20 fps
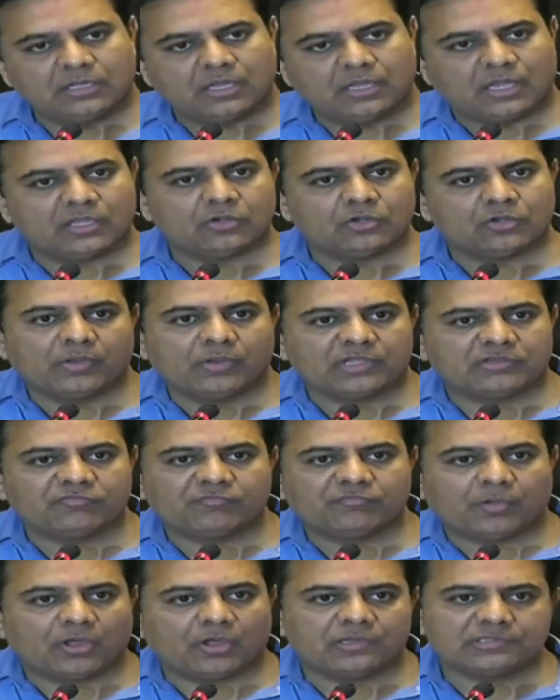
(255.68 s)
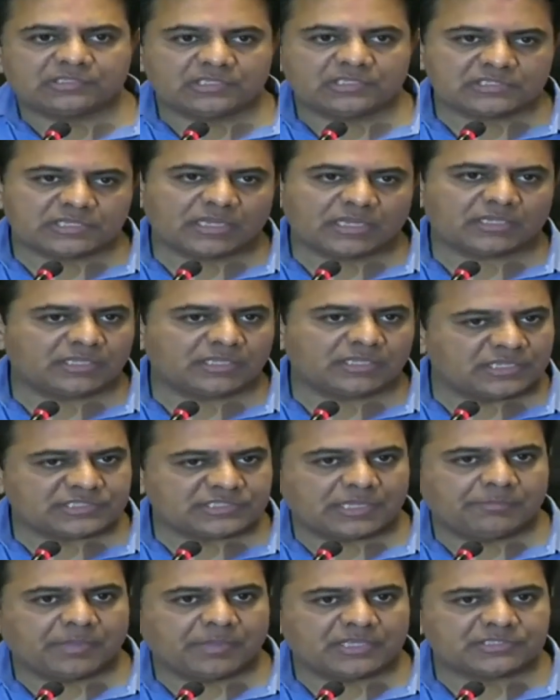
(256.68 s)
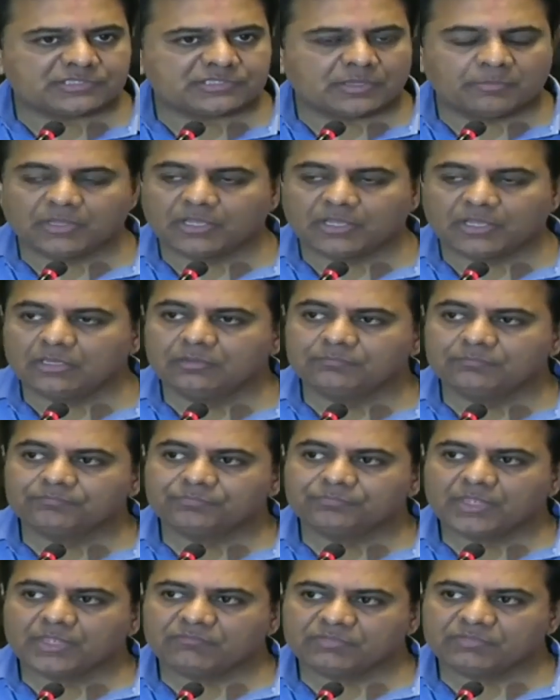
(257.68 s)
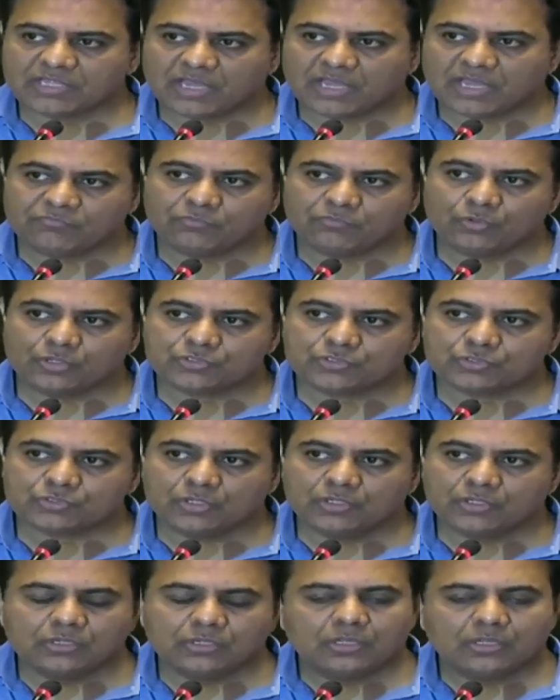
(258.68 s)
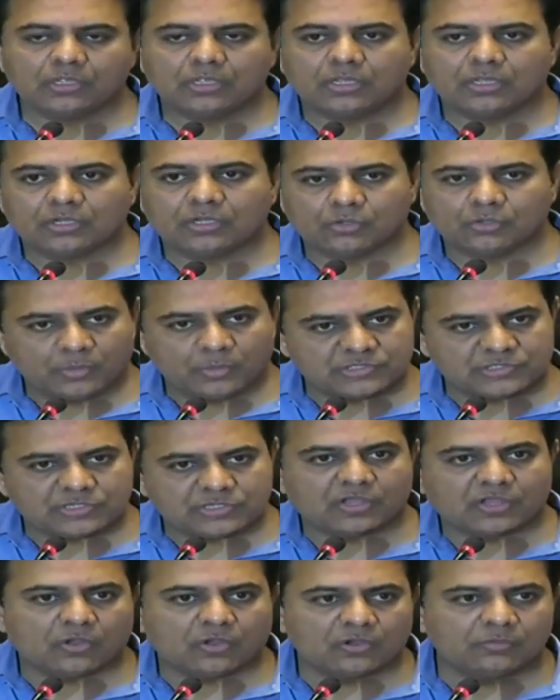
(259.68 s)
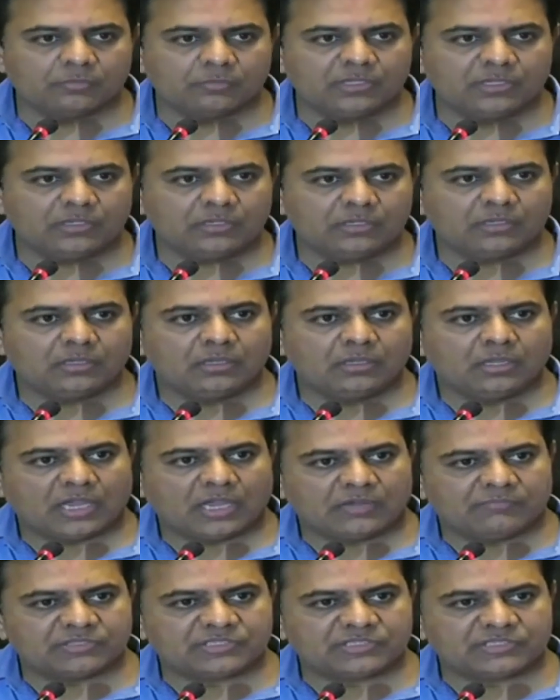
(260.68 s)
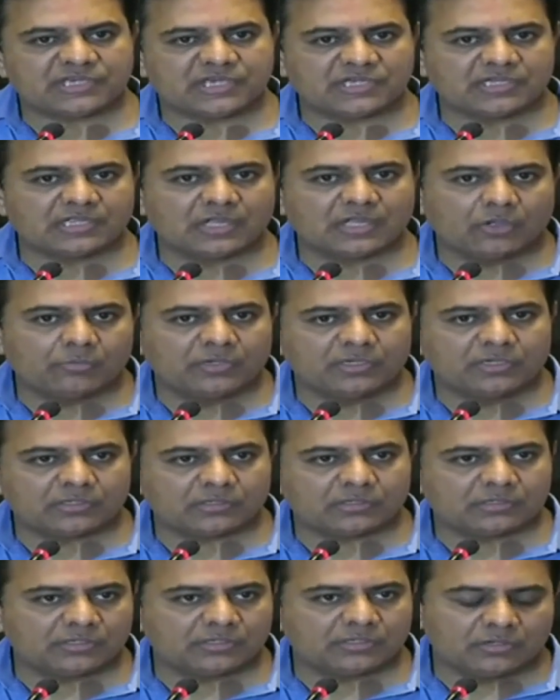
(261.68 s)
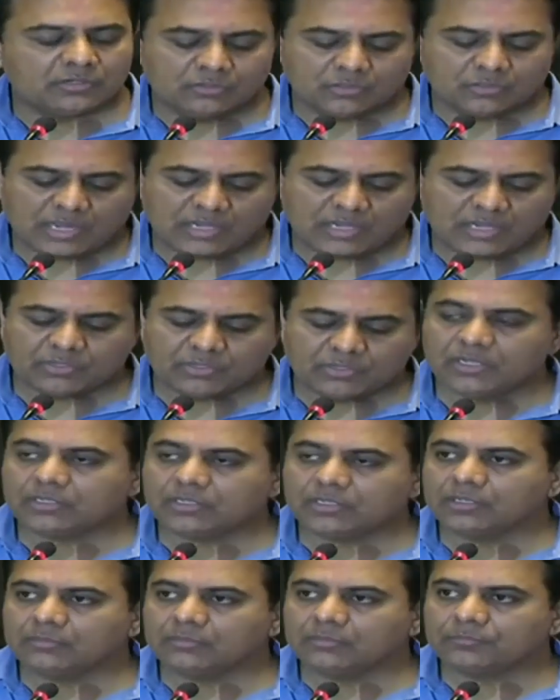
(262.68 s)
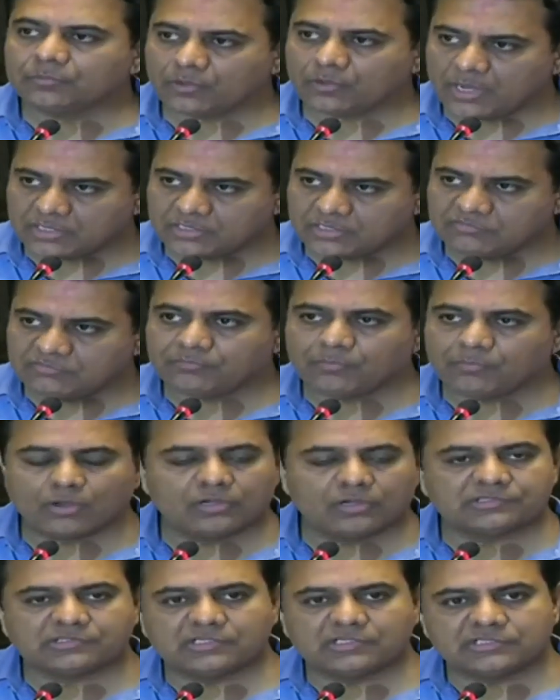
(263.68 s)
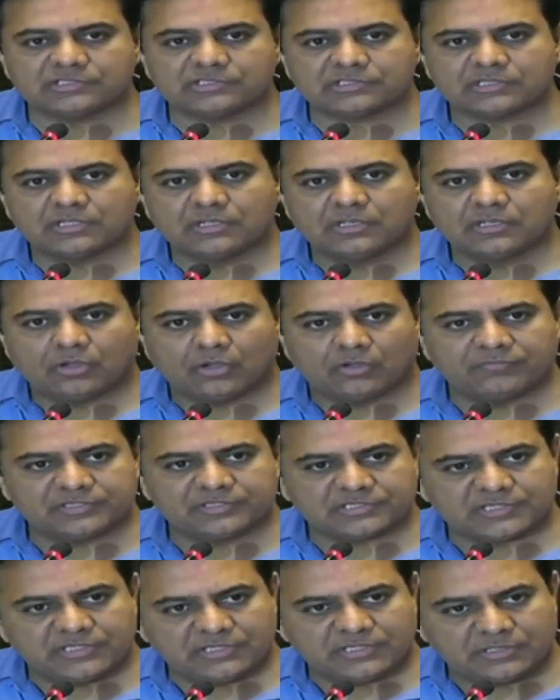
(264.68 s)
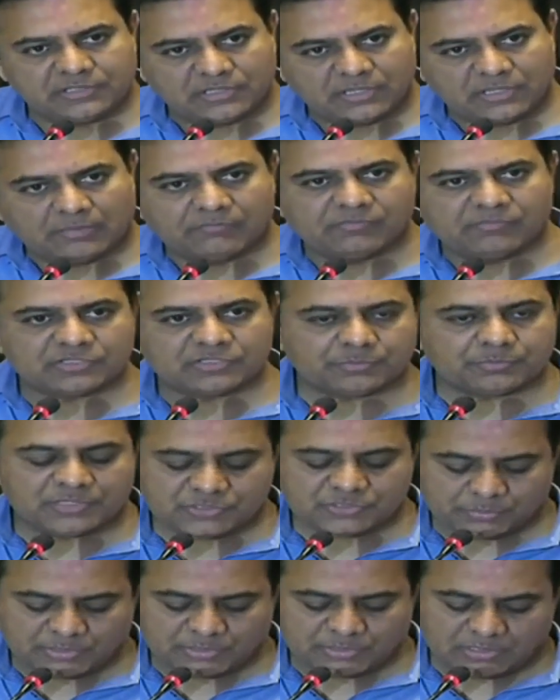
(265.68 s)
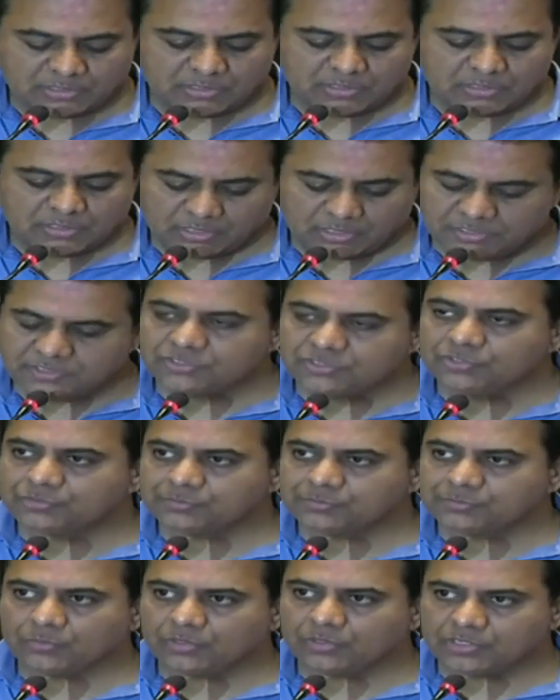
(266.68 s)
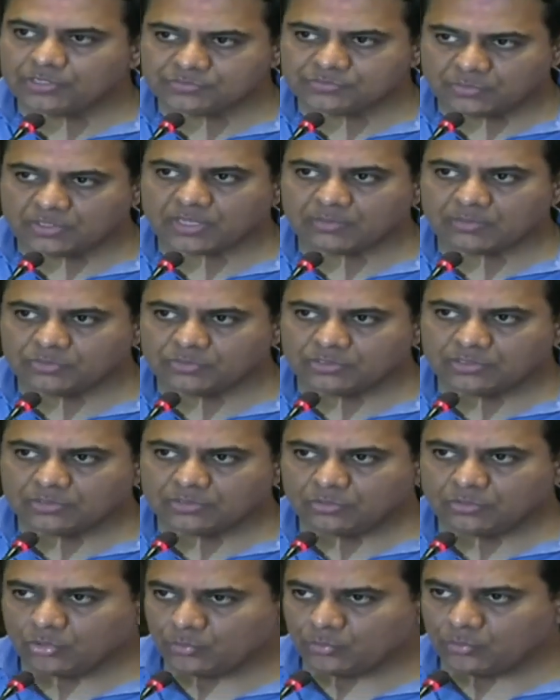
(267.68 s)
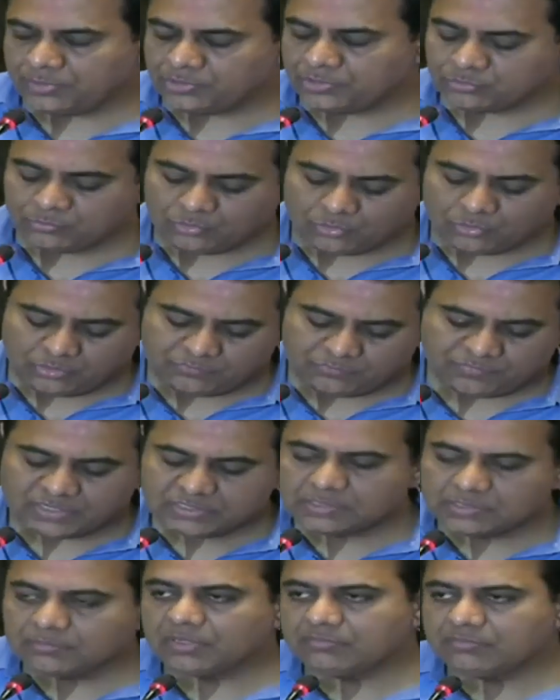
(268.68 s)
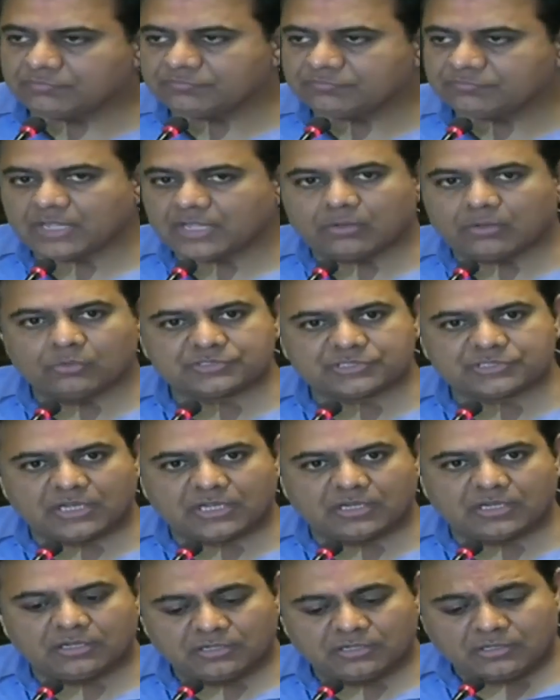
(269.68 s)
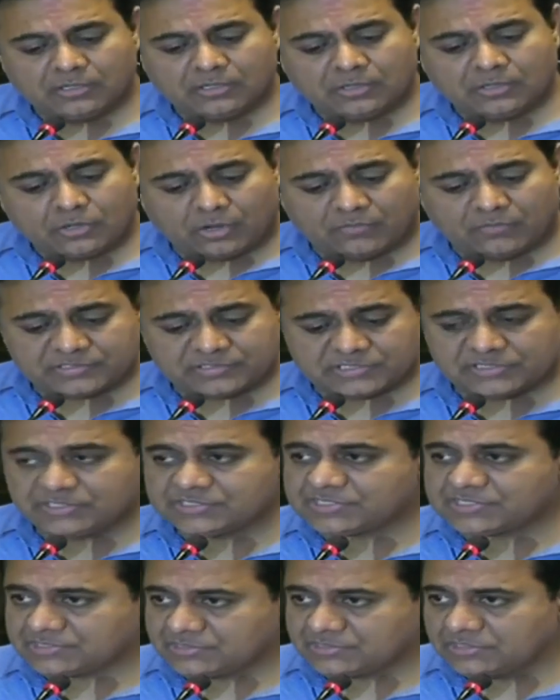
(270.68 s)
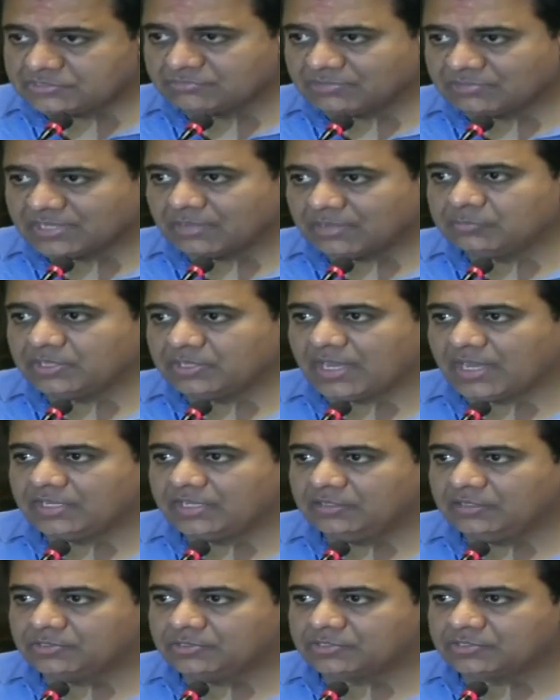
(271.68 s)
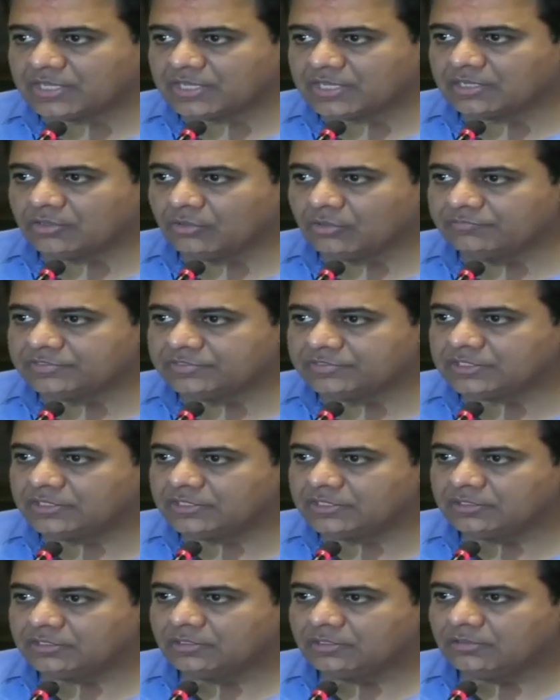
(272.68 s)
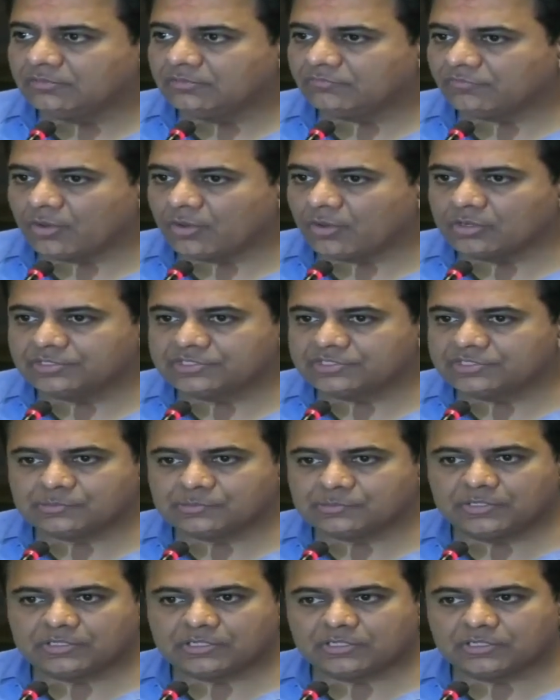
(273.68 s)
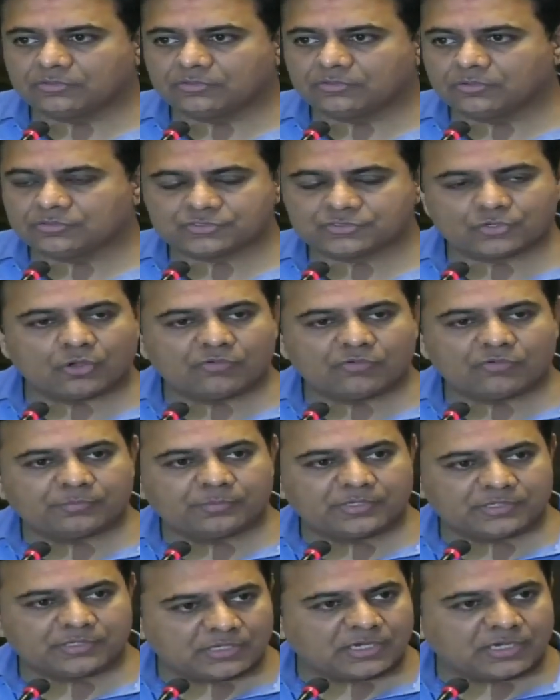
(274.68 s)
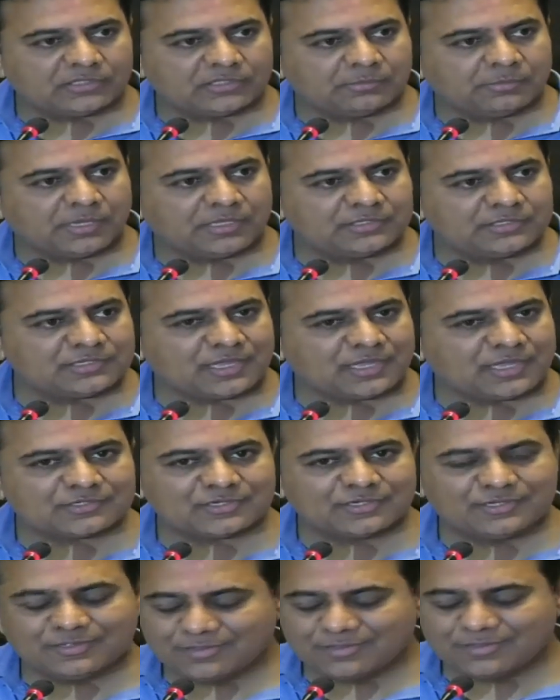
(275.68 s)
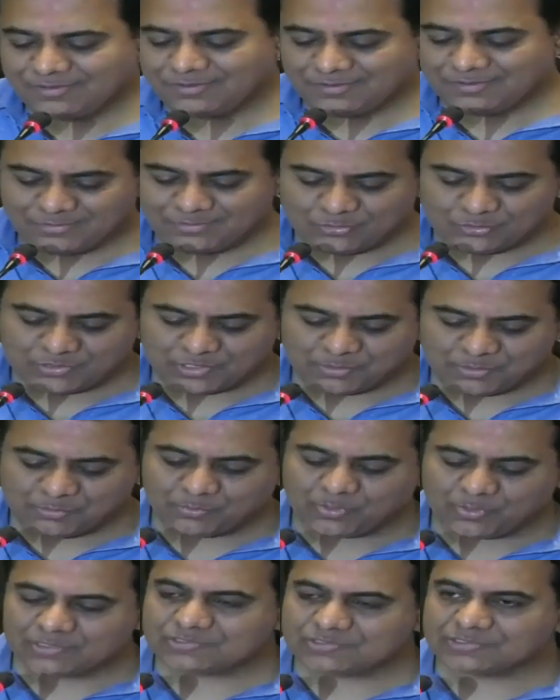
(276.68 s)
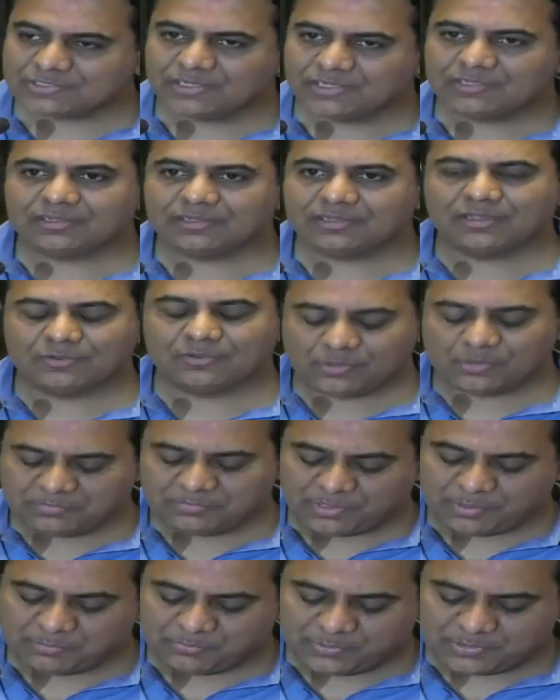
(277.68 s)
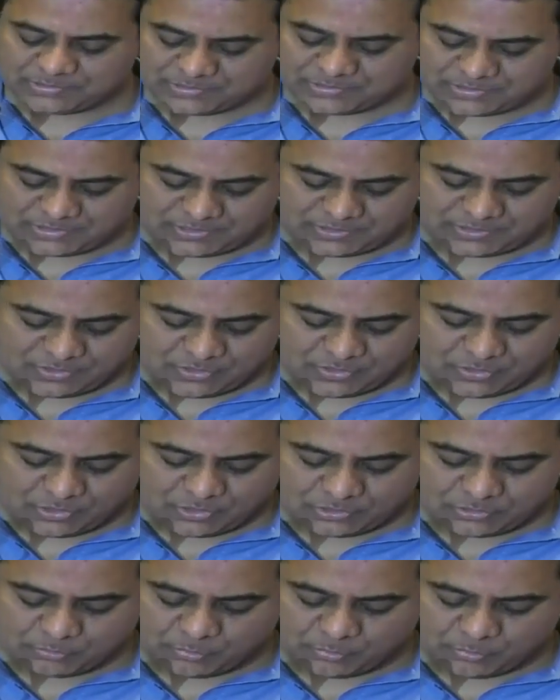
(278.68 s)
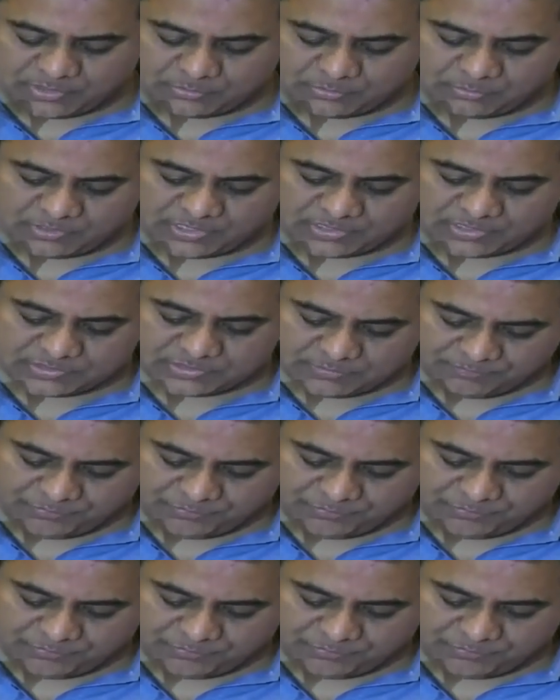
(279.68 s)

innovative policies like TSI Pass coming in, with our focus on innovation economy, and with the state government, you know, advocating proactive policies. Obviously, investments will continue to pour in, is what I would hope. And tomorrow, in fact, I'm leaving for Davos, and I'll obviously this will come in handy because I can obviously flaunt this a bit and, you know, show off a bit that Hyderabad is actually, you know, the number one city on the momentum index.